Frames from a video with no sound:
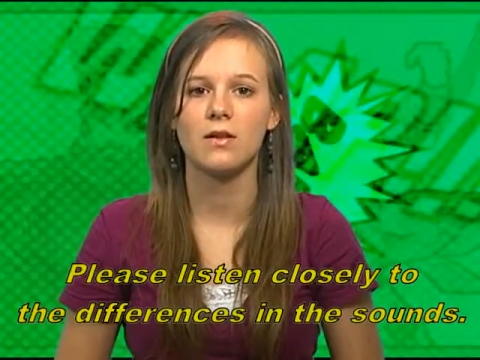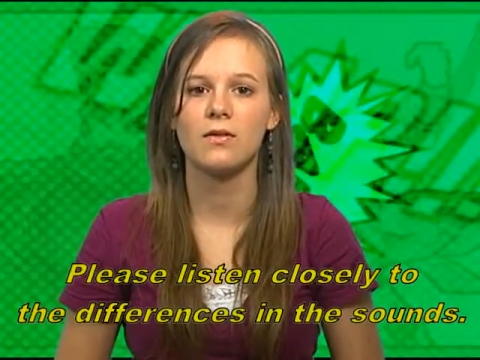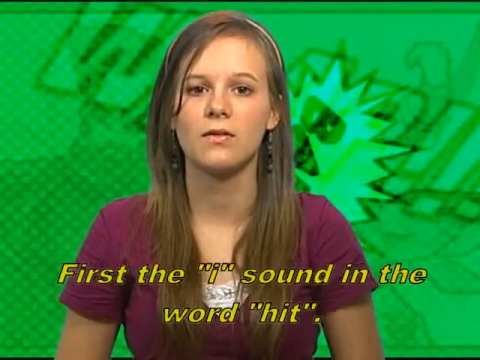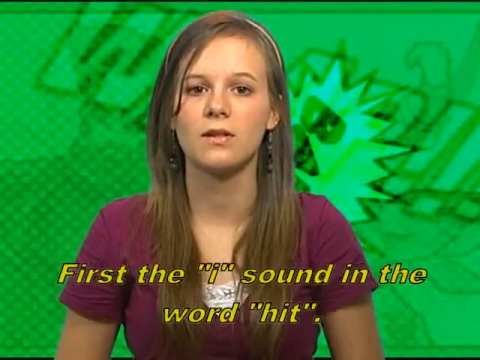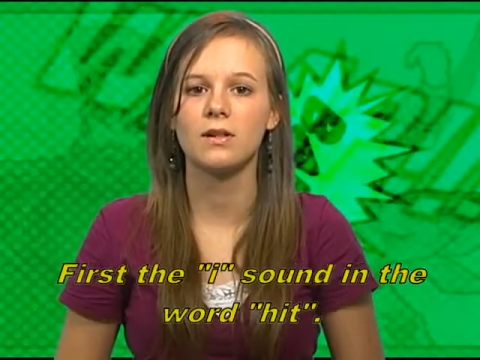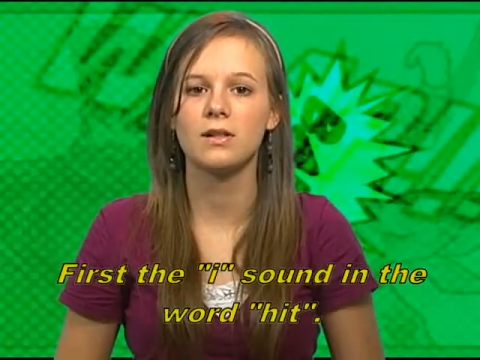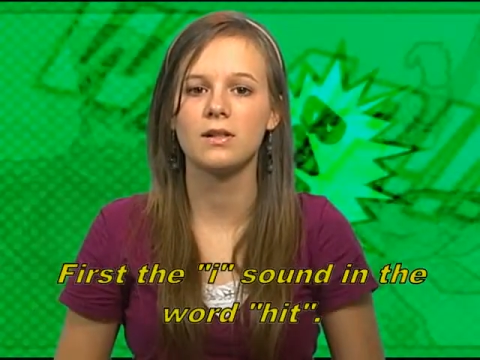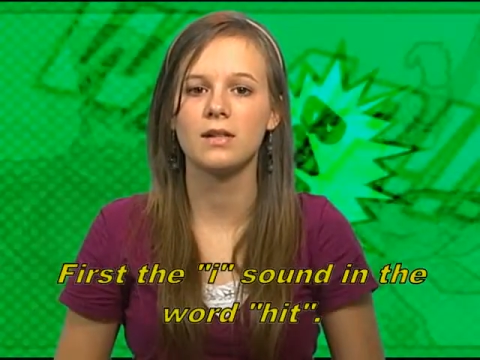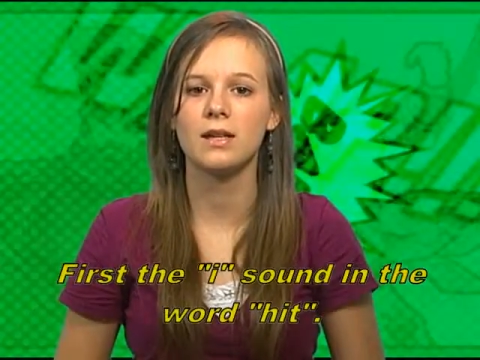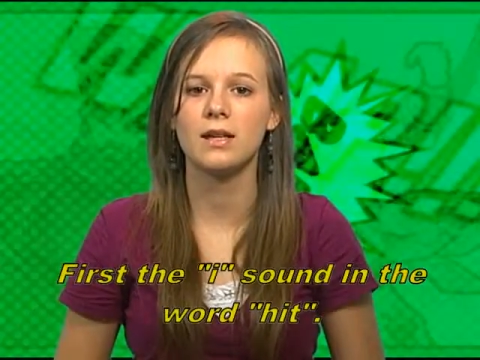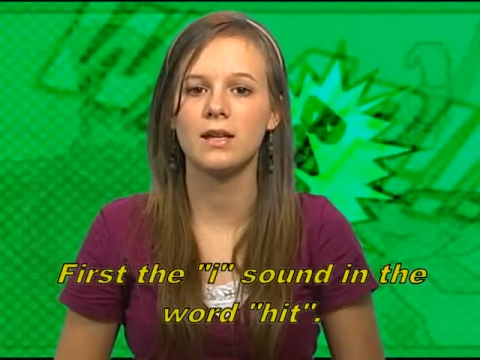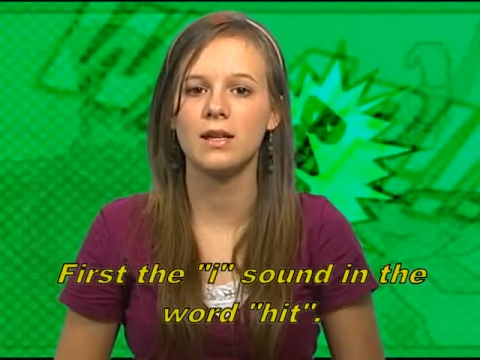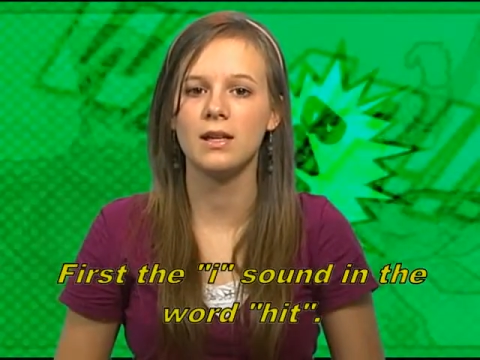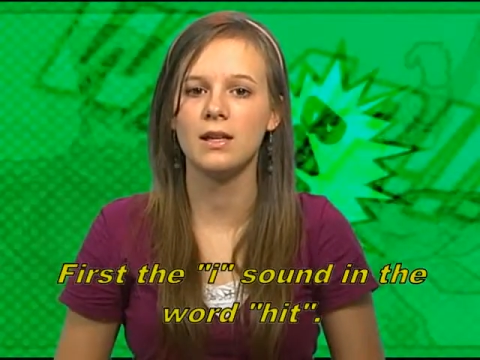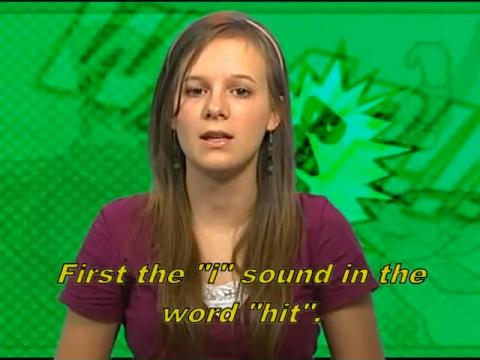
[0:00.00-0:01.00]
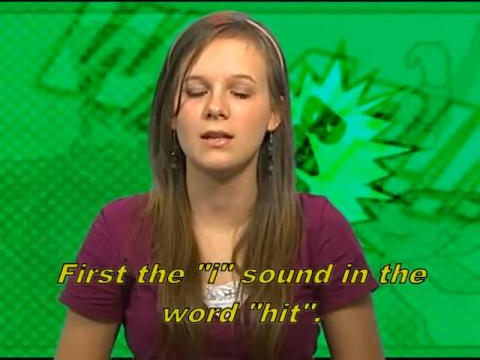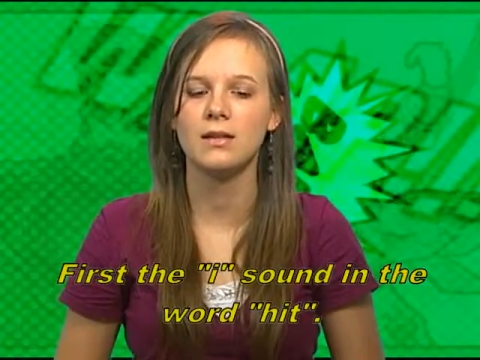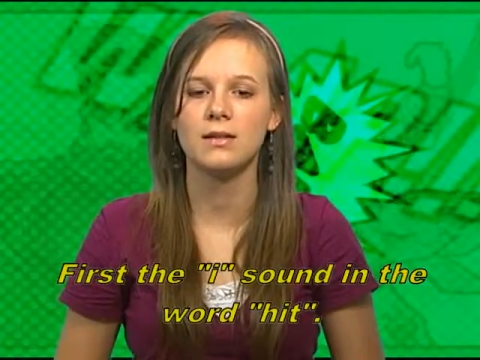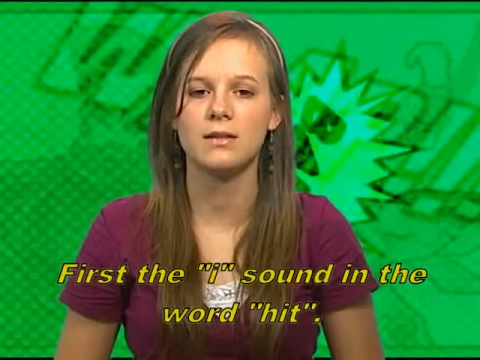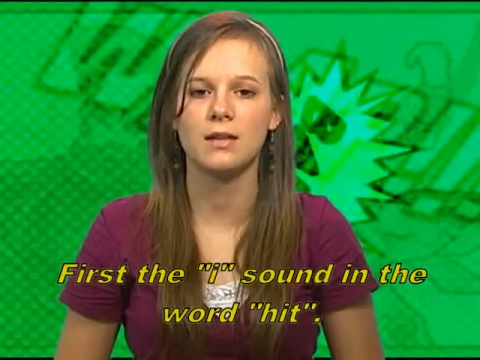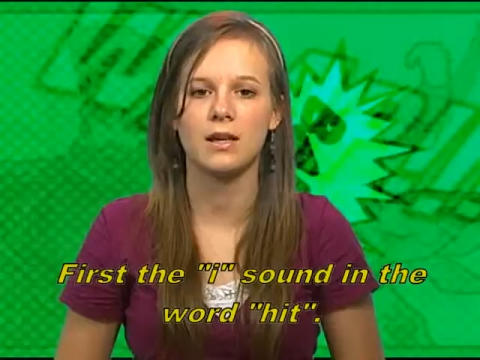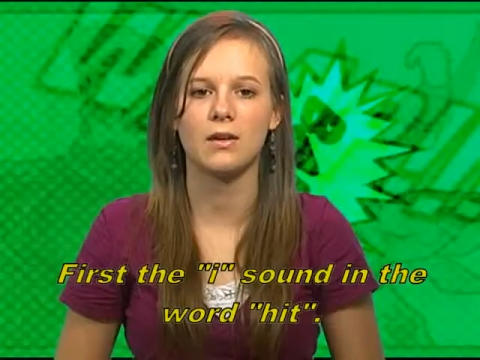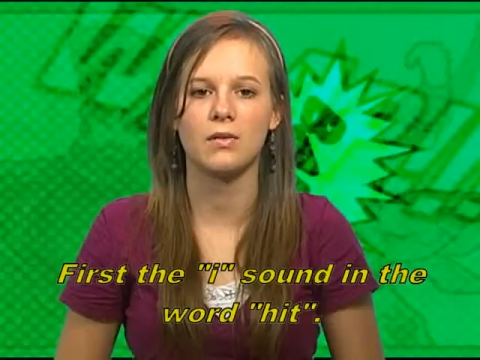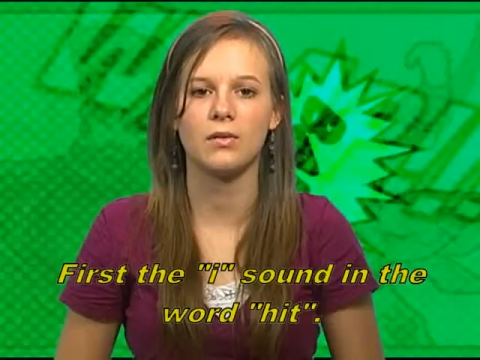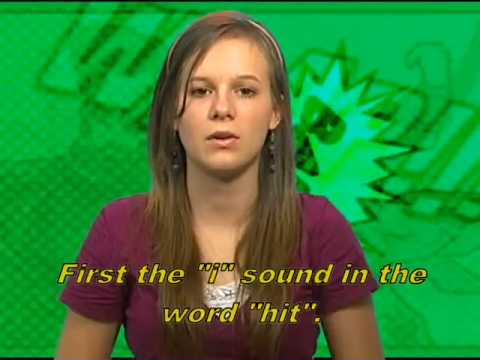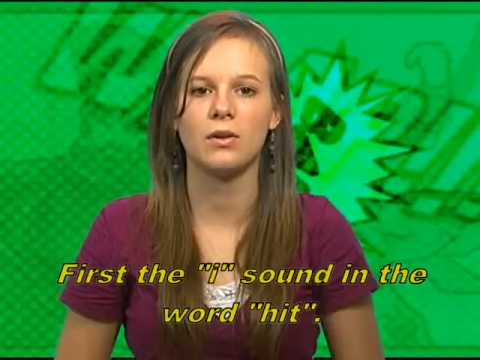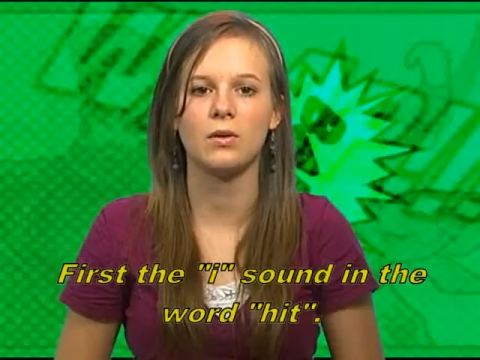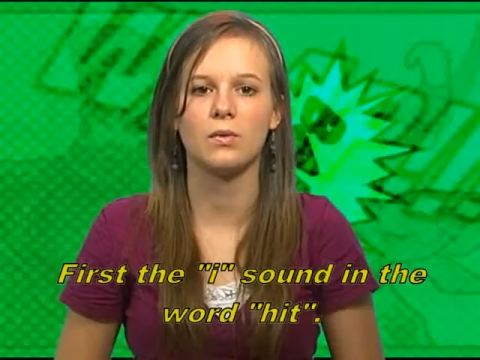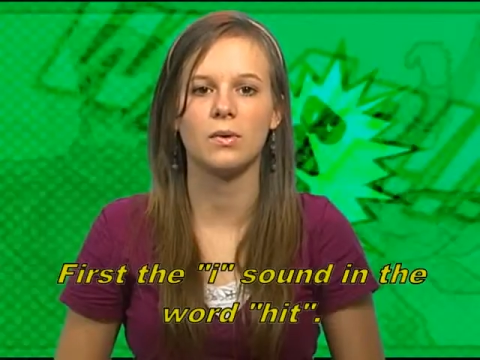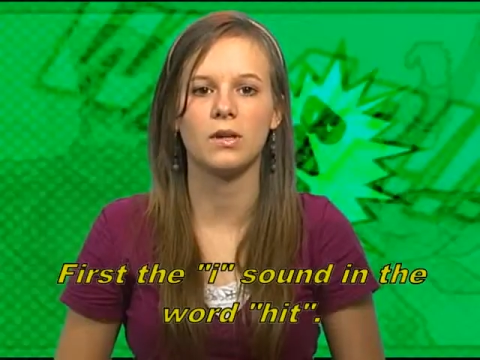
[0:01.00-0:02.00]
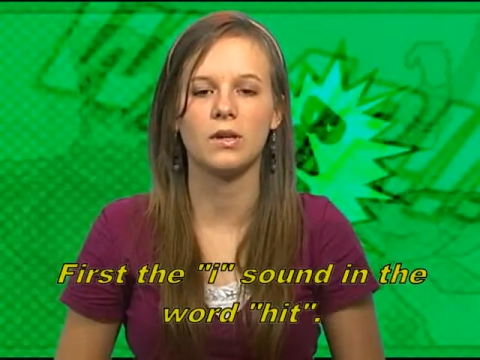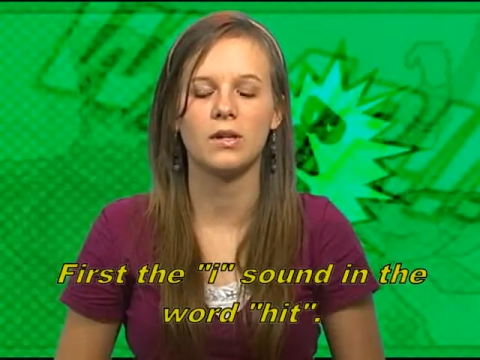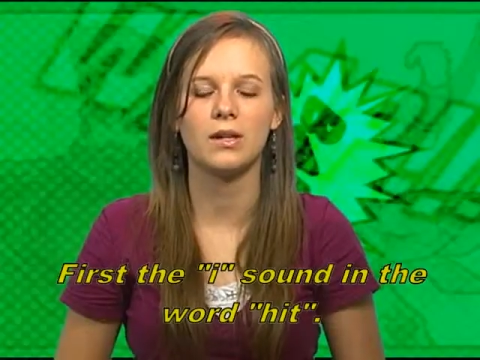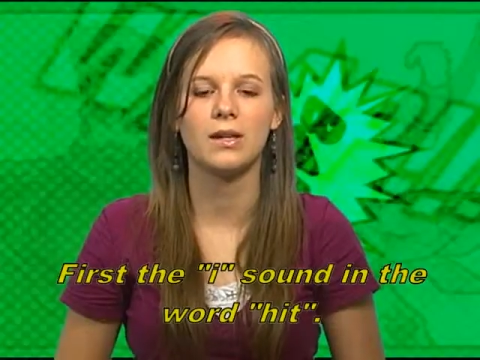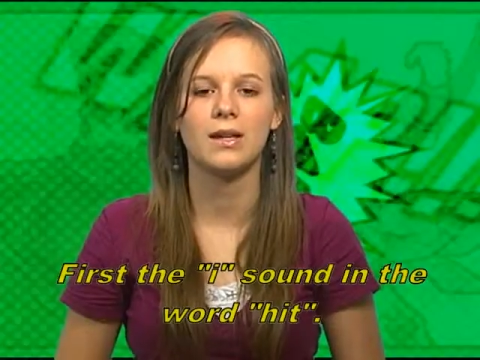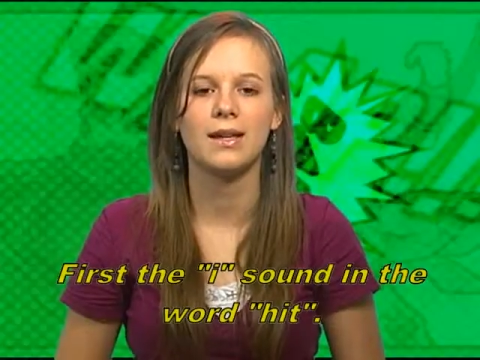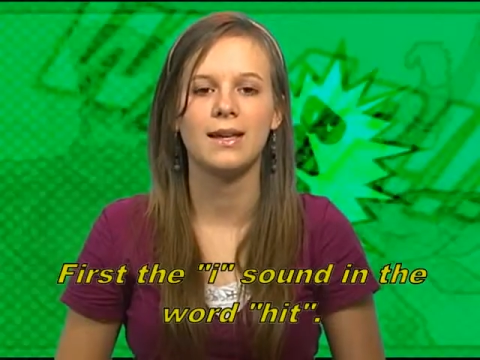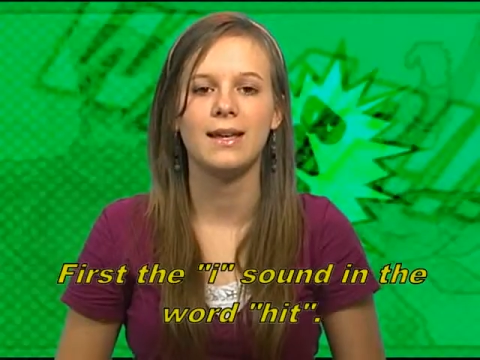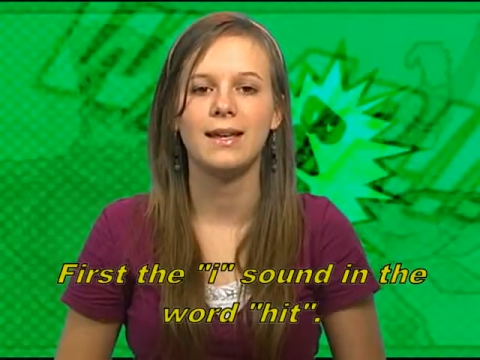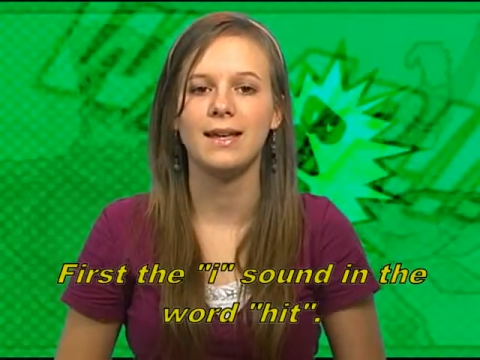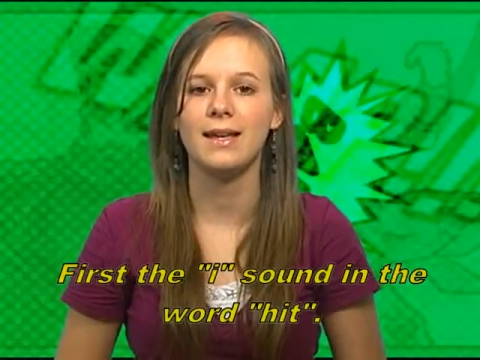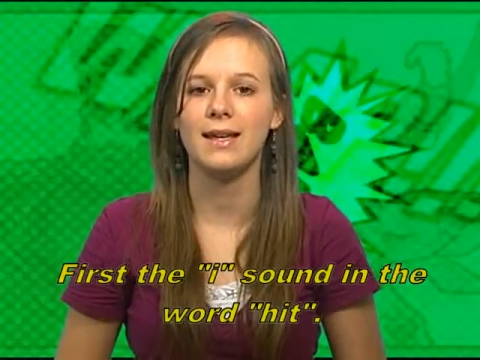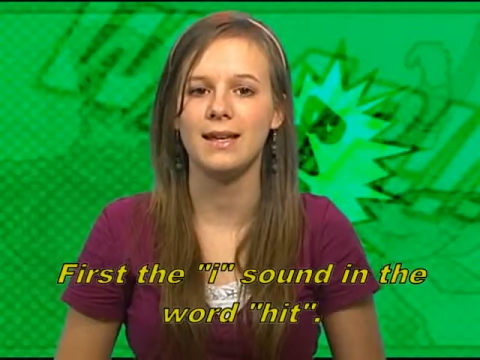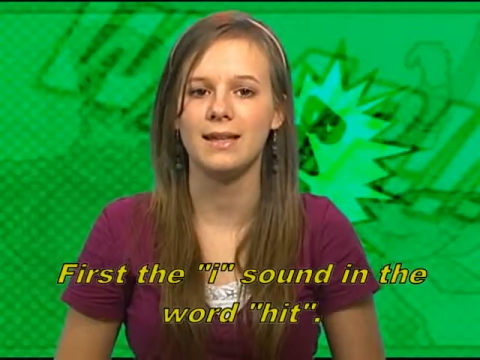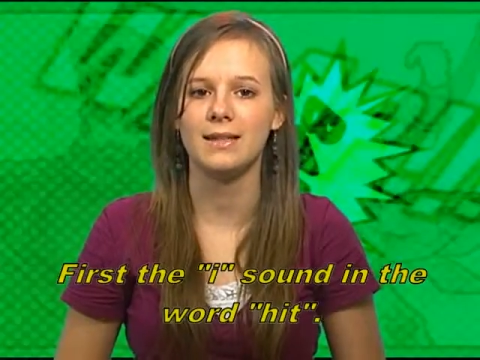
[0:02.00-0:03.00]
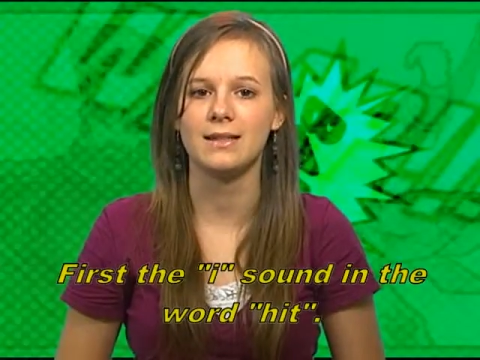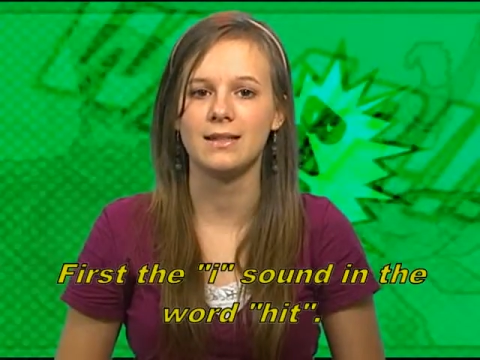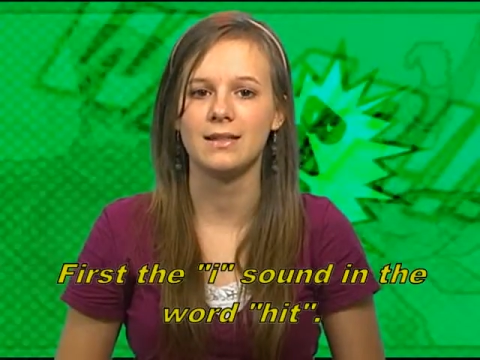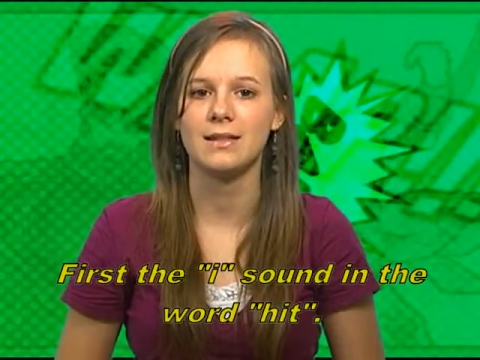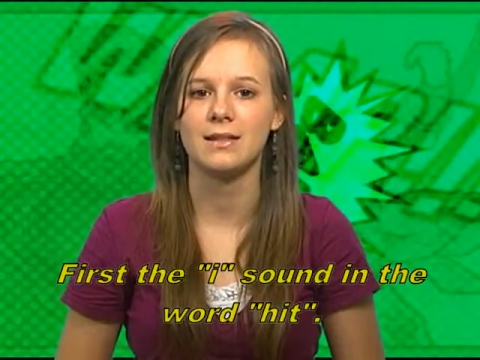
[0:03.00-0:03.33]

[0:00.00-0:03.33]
First, the I sound in the word hit,